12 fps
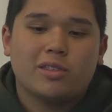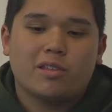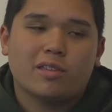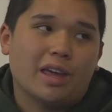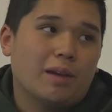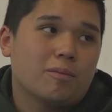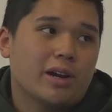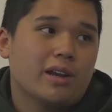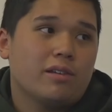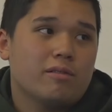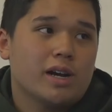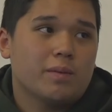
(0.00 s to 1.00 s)
it the same rating
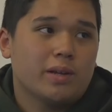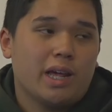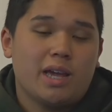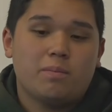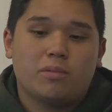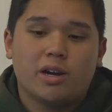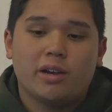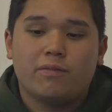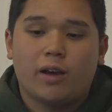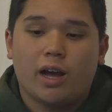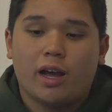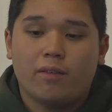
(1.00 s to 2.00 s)
you have at 8.5.
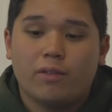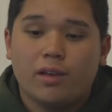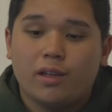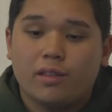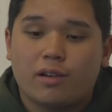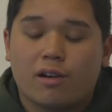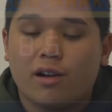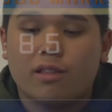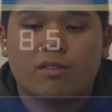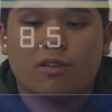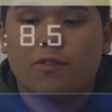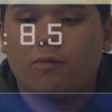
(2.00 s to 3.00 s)
The card
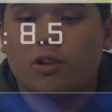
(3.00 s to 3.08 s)
itself